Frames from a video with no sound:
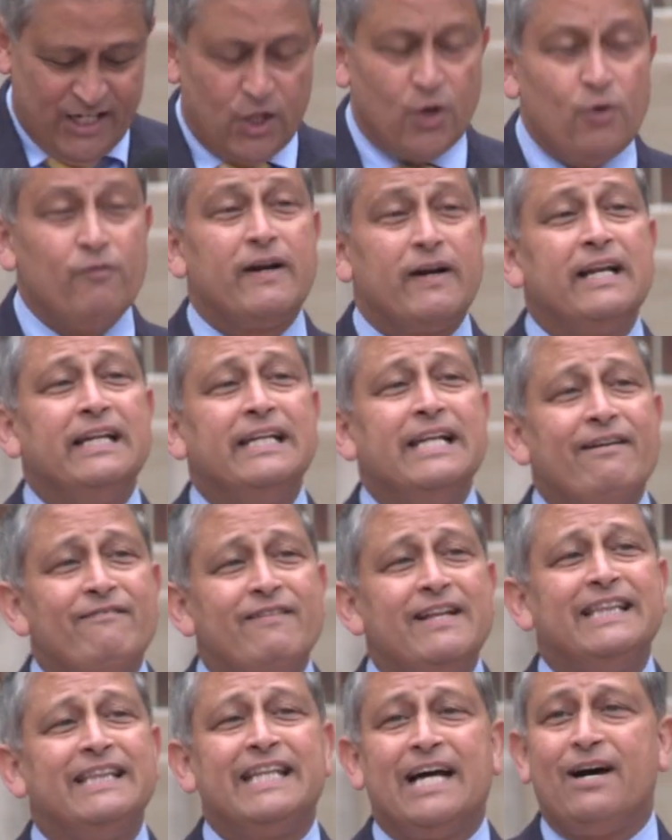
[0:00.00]
Over
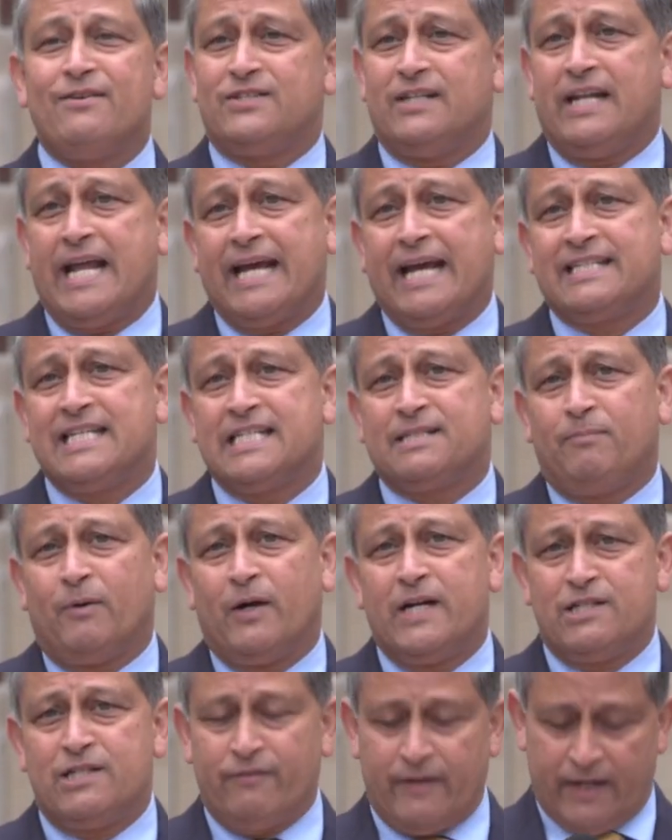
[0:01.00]
11,000 access
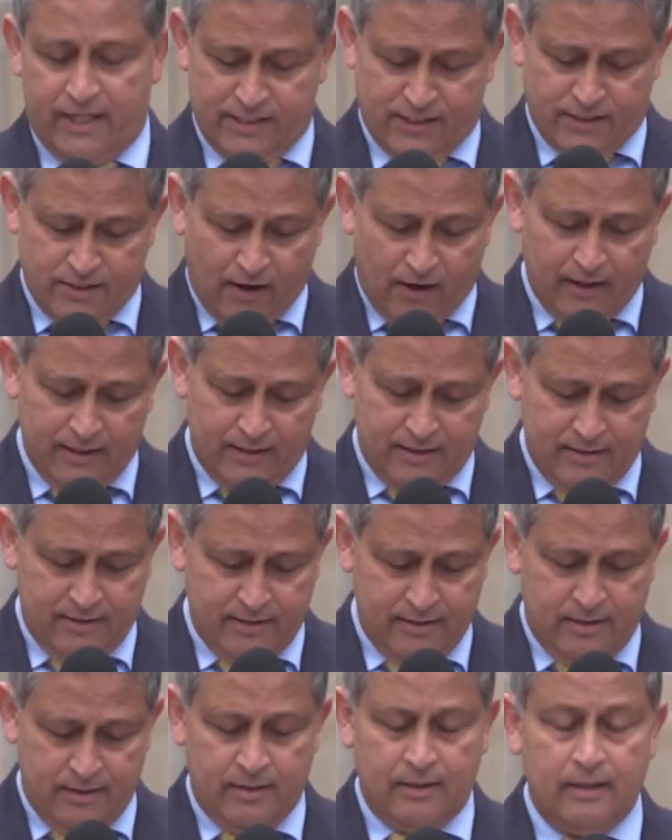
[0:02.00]
points were installed.
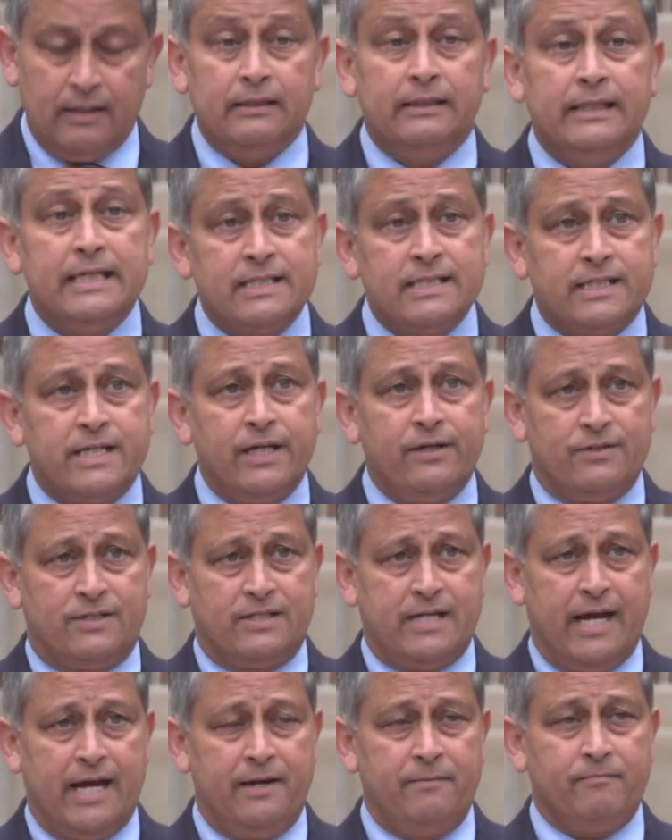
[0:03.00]
This
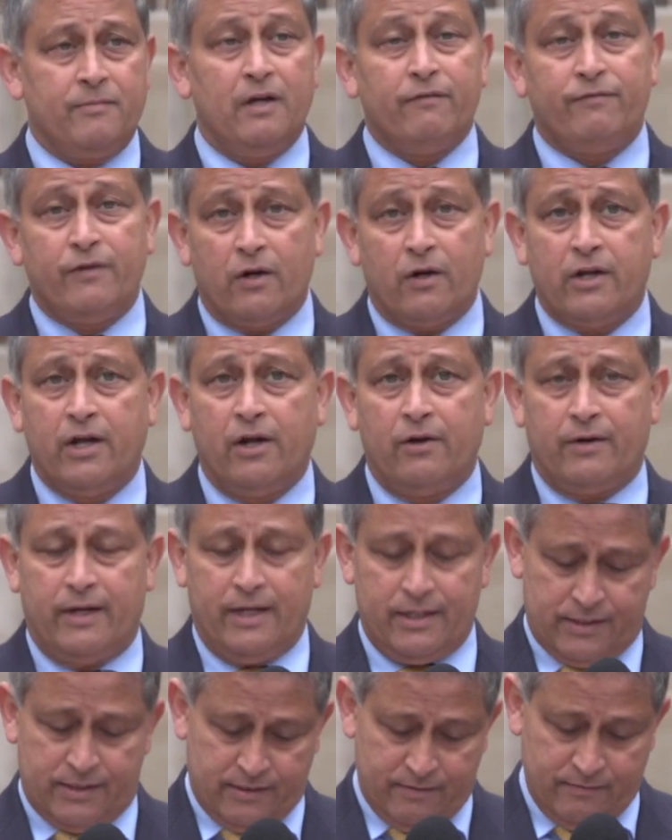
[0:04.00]
Tuesday, if you're
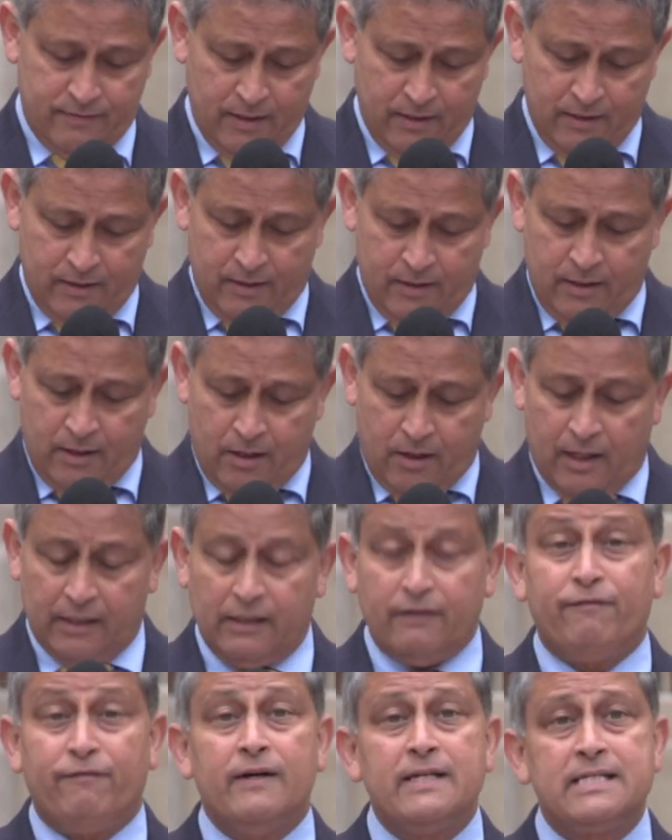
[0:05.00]
curious,
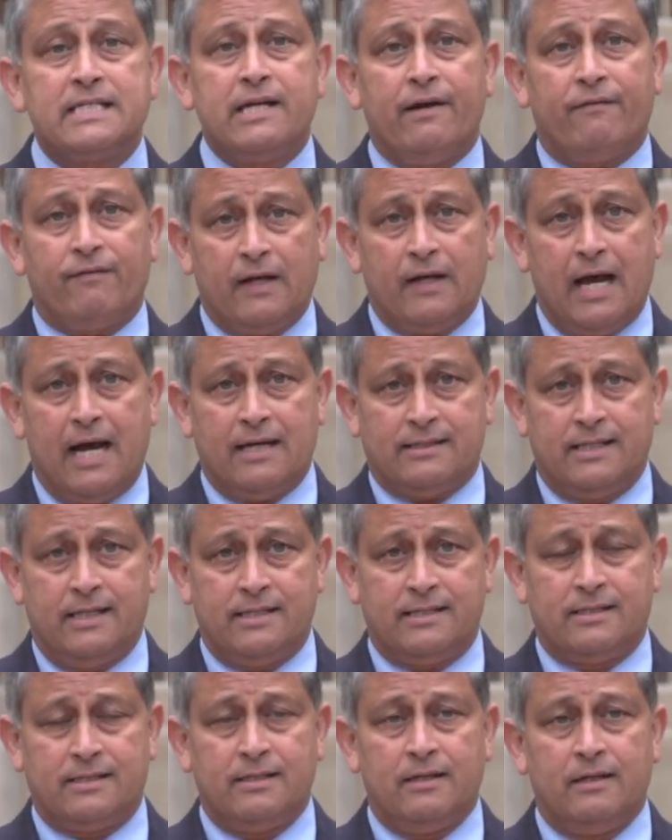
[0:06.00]
on the first day of
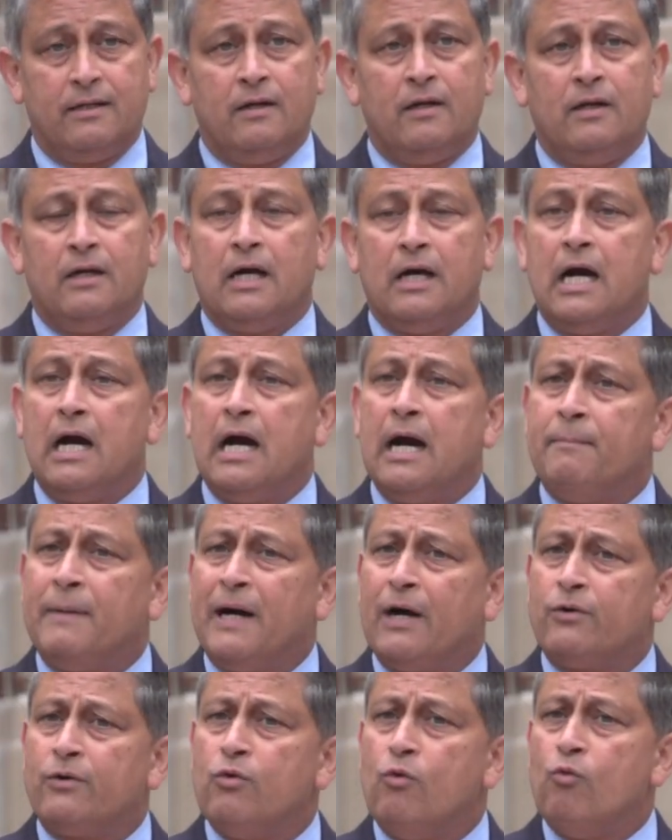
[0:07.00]
classes,
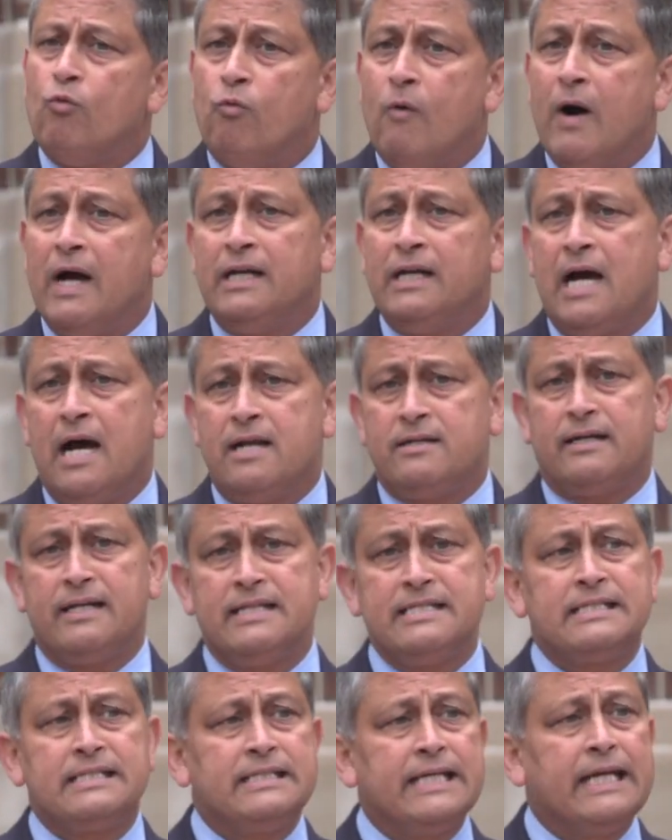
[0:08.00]
about
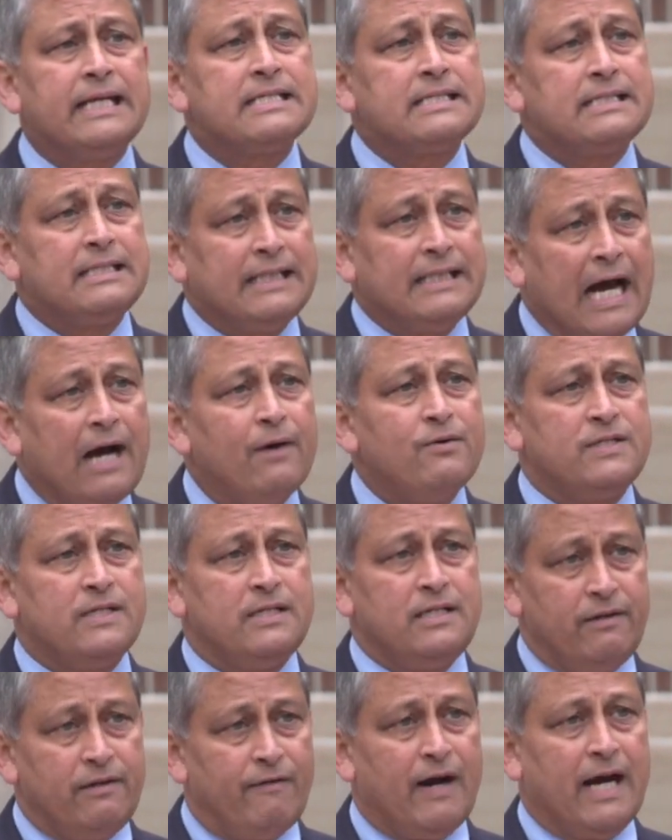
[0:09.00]

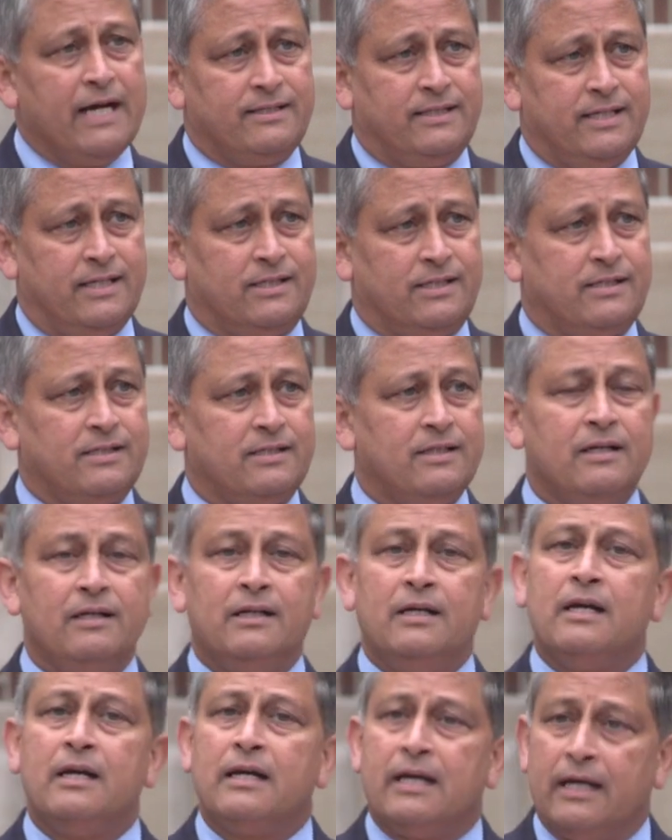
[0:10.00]
106,000 devices
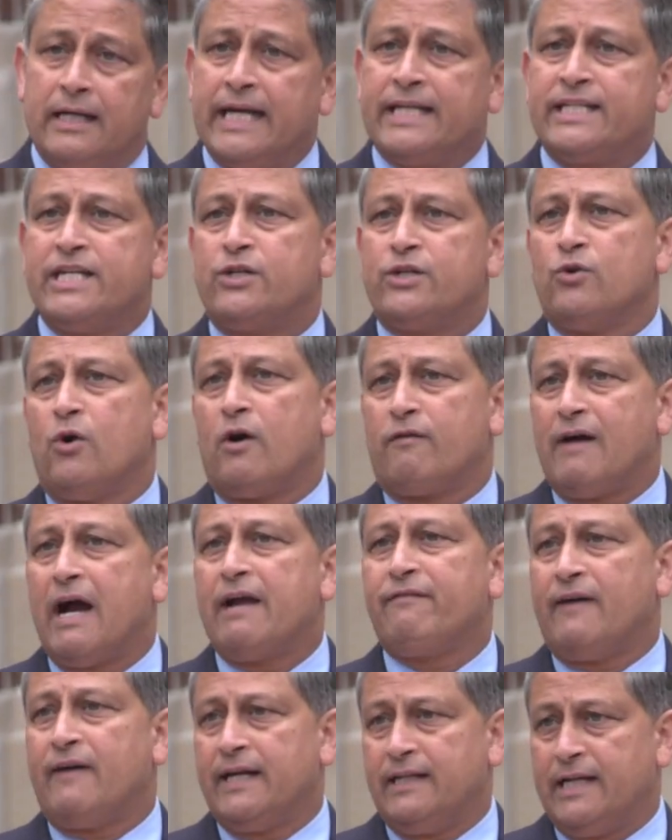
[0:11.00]
connected to our
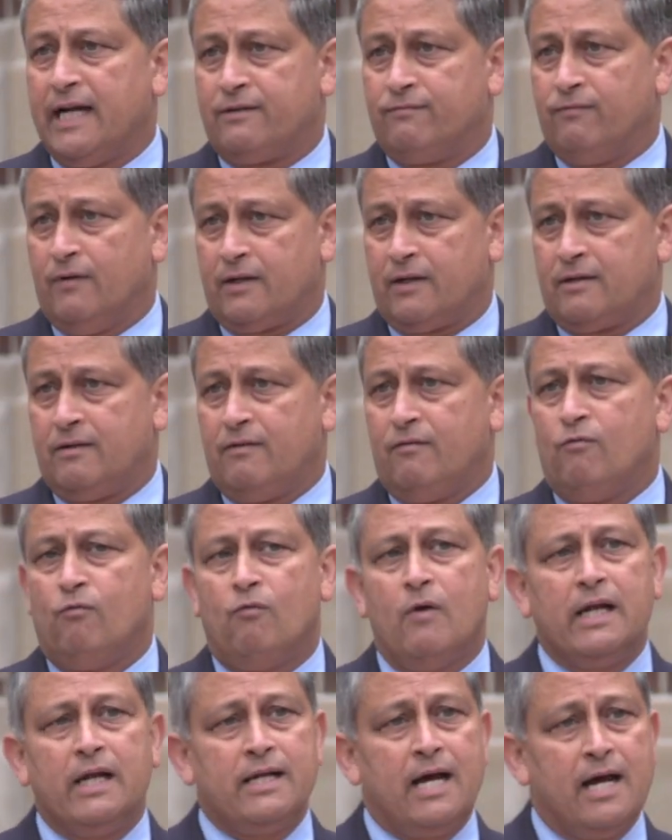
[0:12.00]
Wi-Fi network.
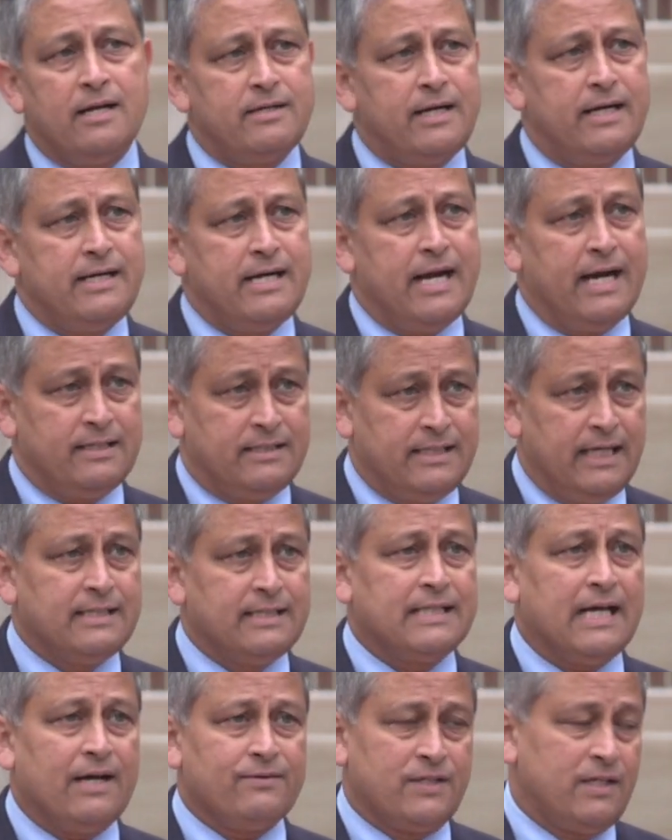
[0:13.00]

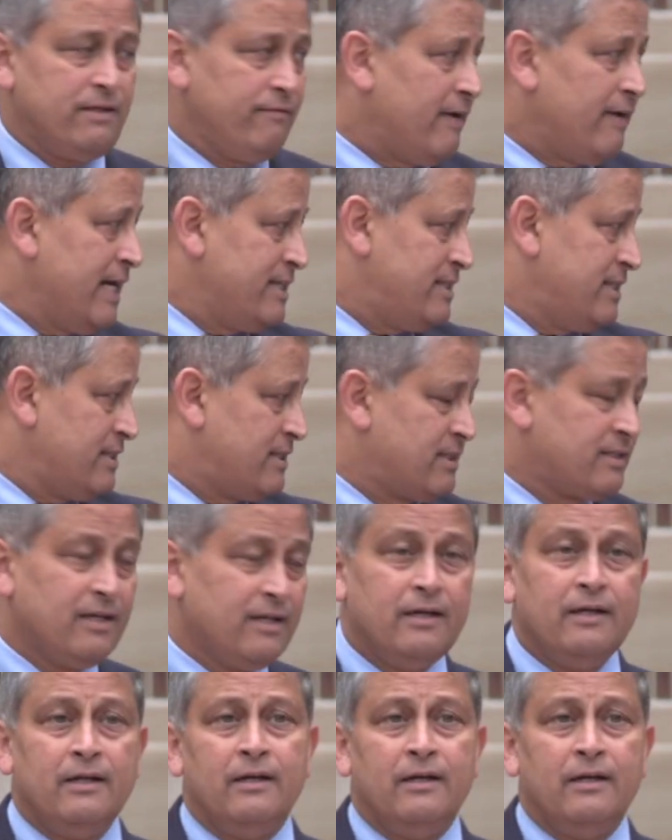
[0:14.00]
106,000 devices.